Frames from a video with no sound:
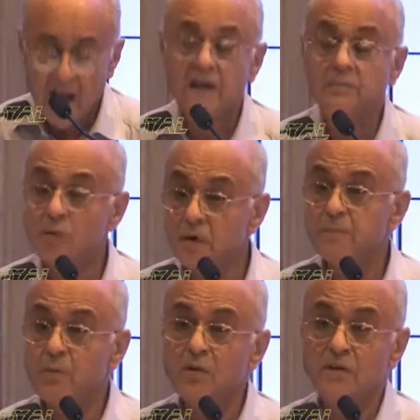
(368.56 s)
And more
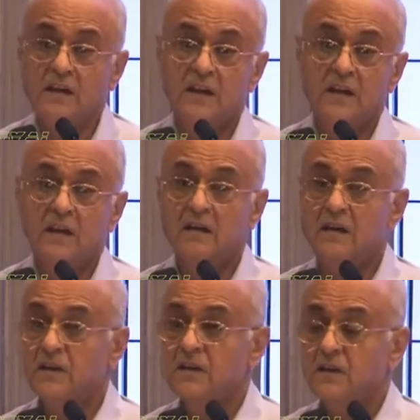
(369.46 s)
importantly,
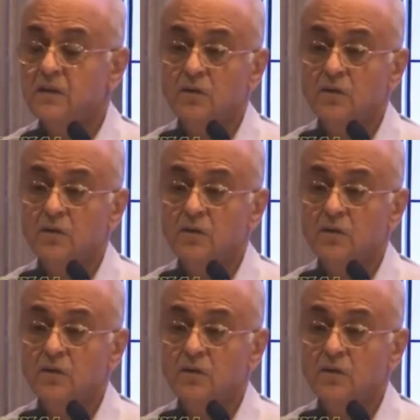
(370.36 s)
uh, you